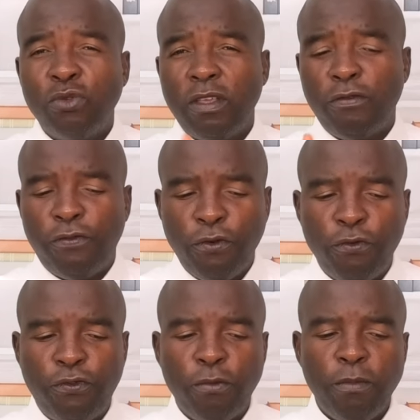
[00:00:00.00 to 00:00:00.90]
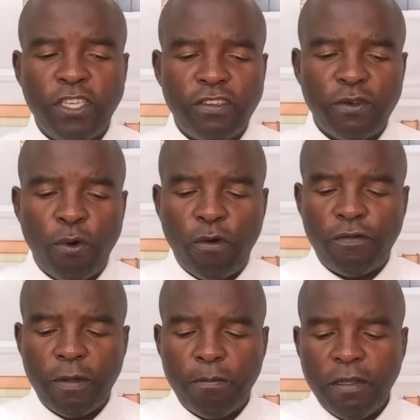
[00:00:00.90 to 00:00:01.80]
to the full formation
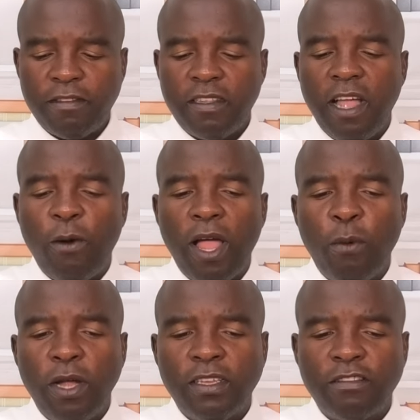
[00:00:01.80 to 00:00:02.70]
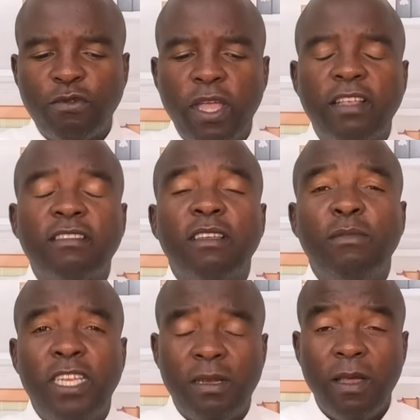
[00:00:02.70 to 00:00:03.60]
of the beast. Now, I want us to
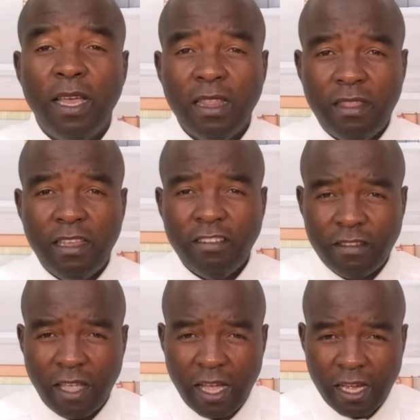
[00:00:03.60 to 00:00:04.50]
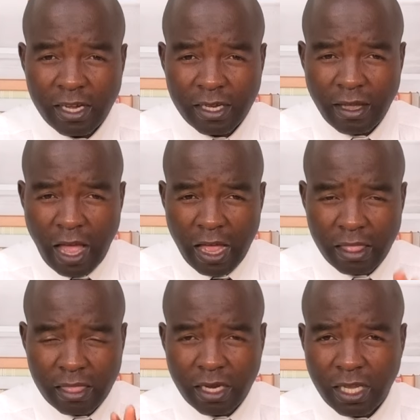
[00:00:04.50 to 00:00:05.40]
examine these
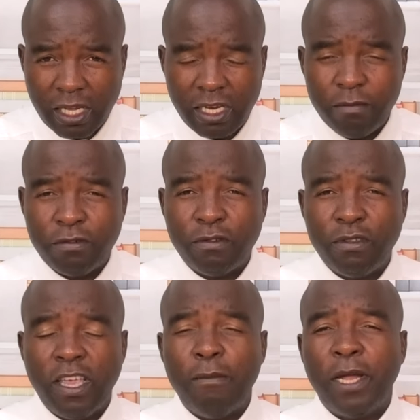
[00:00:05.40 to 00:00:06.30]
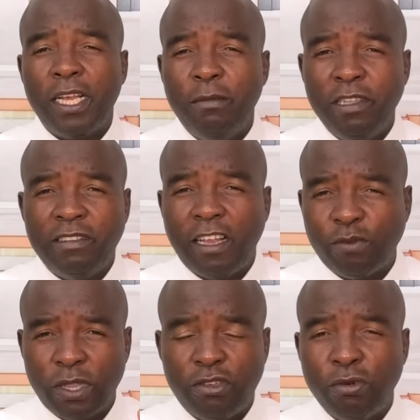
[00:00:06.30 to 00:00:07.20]
three clips today, but let me start
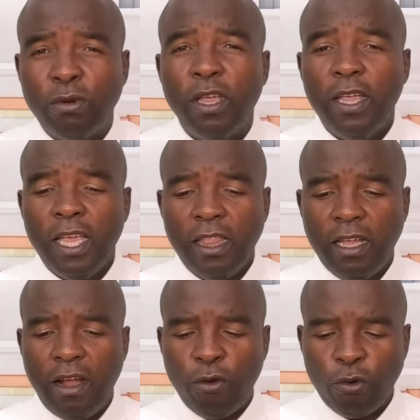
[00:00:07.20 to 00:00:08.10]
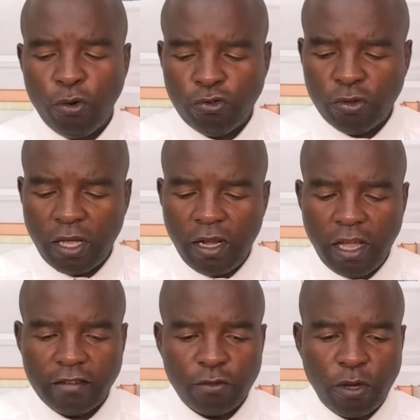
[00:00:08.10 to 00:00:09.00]
with two and then I'll go to the
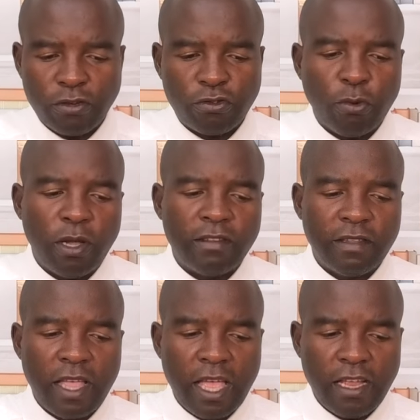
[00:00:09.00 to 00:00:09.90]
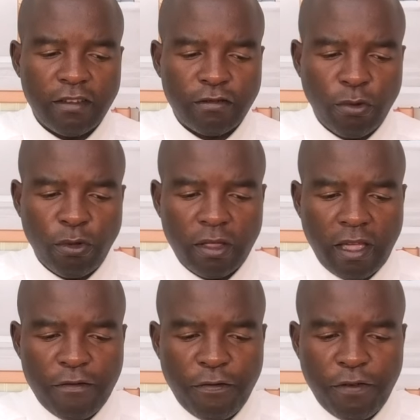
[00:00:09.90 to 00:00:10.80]
last one towards the end. So
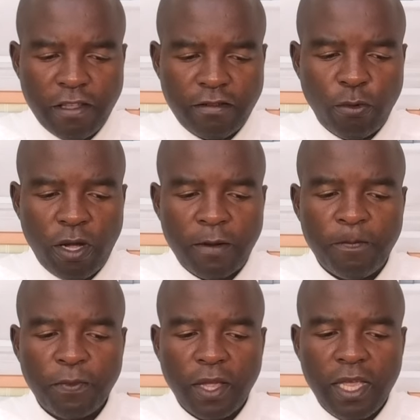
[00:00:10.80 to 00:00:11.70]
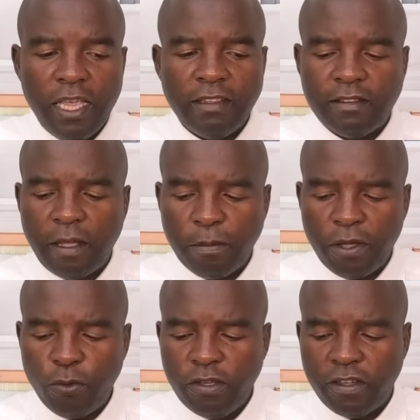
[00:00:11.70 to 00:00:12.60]
the first one is
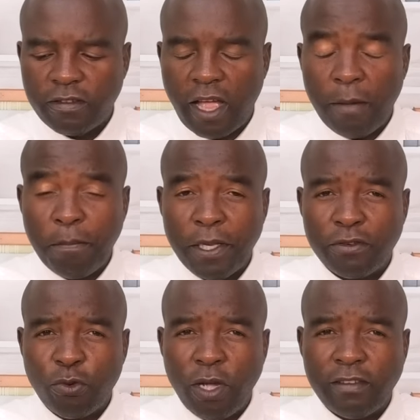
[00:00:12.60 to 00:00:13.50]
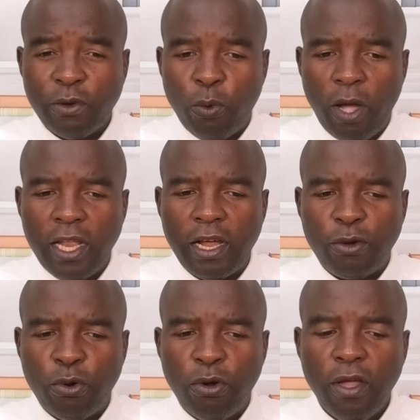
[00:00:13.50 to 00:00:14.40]
something which has happened quite a while
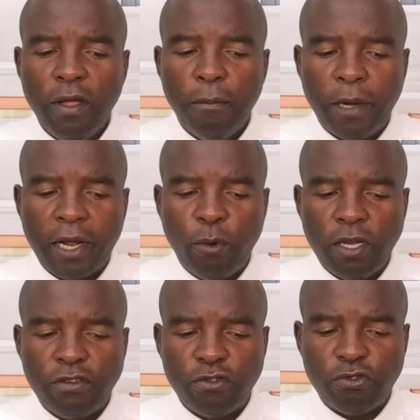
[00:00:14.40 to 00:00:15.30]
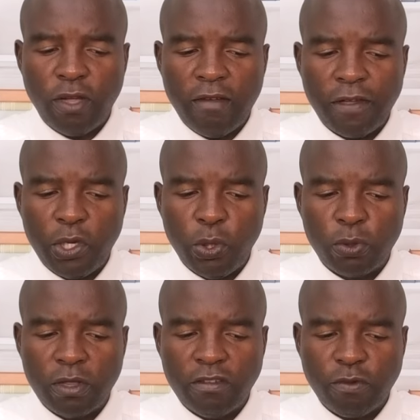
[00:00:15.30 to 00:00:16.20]
ago, but I want you to have a
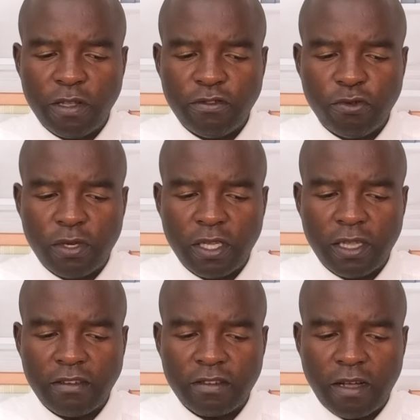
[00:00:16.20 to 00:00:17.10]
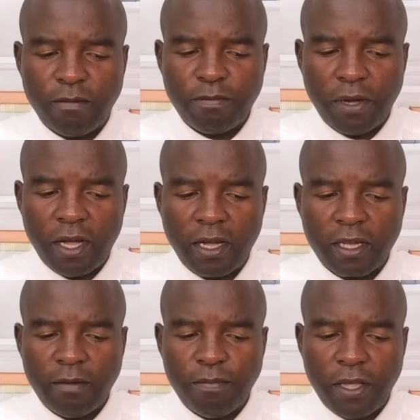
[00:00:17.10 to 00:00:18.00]
look. This was during the Trump
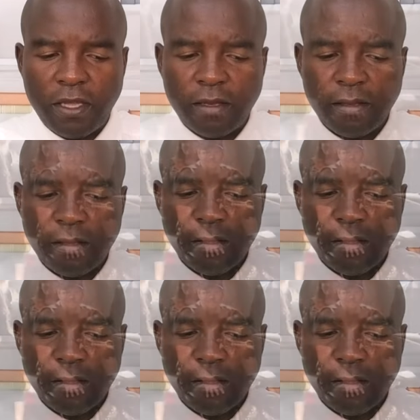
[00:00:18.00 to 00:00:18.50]
campaign.